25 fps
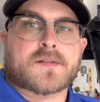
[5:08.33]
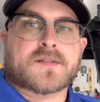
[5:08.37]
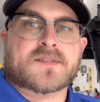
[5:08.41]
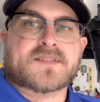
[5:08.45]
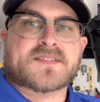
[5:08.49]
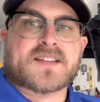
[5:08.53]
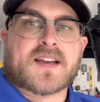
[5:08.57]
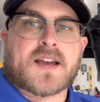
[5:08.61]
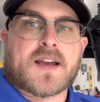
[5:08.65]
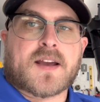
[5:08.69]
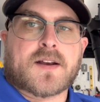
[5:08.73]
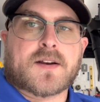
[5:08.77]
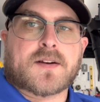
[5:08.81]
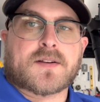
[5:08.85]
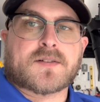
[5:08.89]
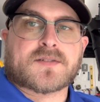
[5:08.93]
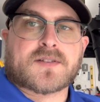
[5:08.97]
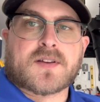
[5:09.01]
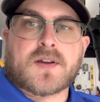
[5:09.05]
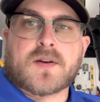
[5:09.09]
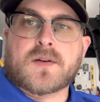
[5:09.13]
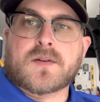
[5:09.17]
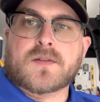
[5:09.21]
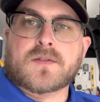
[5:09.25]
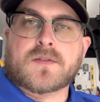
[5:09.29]
tires
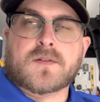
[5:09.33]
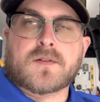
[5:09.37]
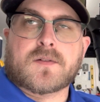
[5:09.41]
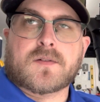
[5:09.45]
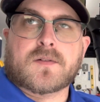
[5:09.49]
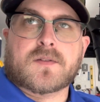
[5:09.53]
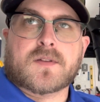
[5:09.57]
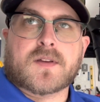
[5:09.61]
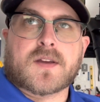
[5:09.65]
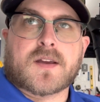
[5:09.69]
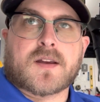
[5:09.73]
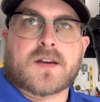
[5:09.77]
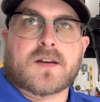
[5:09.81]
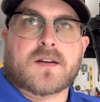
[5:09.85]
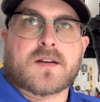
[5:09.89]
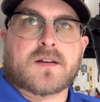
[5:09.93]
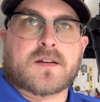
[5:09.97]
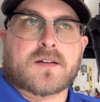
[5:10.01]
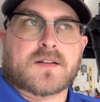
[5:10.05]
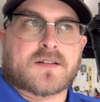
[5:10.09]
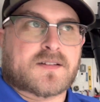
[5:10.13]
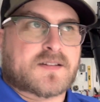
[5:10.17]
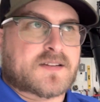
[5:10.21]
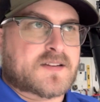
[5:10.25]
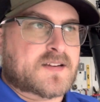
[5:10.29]
going through there,
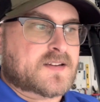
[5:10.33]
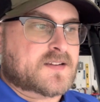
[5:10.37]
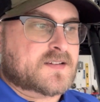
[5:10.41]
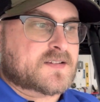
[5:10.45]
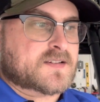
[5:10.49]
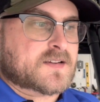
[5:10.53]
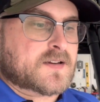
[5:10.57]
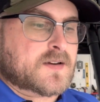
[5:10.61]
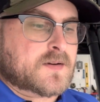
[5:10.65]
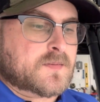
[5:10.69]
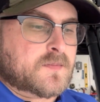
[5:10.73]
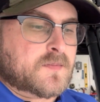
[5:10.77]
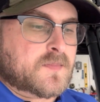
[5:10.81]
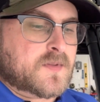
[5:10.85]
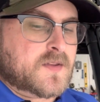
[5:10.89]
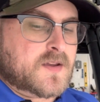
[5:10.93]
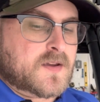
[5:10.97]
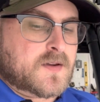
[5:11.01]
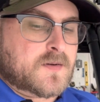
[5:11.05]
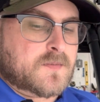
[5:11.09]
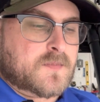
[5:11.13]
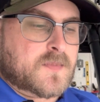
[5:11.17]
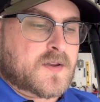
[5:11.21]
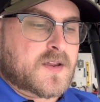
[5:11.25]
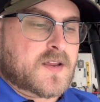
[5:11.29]
it digs up
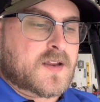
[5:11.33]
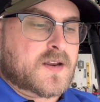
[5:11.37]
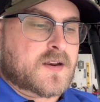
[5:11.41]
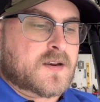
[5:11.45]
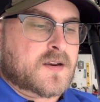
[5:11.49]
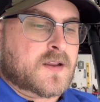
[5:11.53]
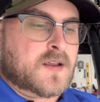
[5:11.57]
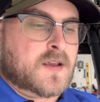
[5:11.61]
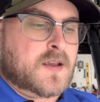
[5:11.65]
them, and